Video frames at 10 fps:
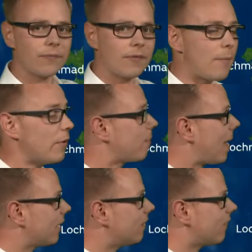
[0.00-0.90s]
Then we're
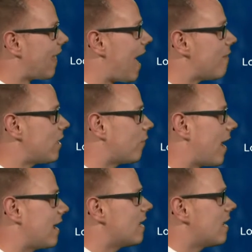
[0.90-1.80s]
back into the heavier
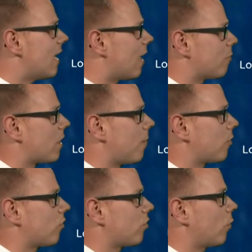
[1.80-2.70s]
rain as we come
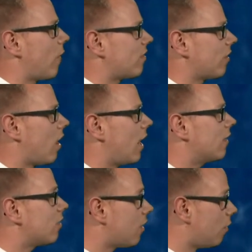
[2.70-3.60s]
across the West
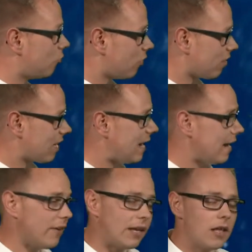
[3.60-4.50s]
Highlands, though just
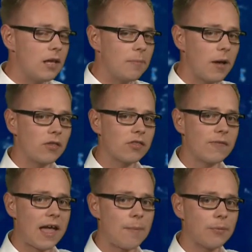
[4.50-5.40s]
clearing parts
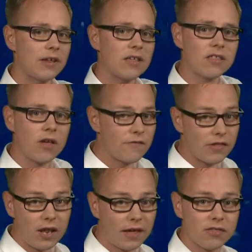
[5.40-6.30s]
of the Hebrides. So for
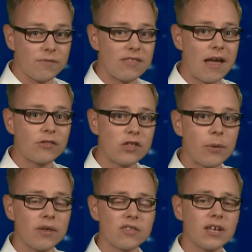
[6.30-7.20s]
the likes of South
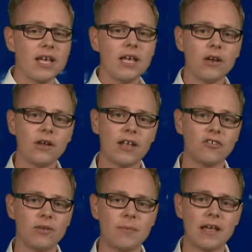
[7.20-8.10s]
Uist, it could
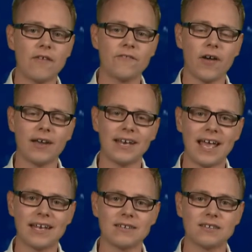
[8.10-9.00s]
actually be a fine
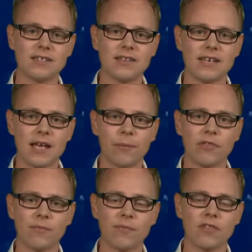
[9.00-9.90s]
end to the day
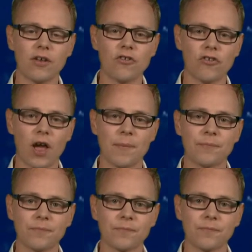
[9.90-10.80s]
with some sunshine.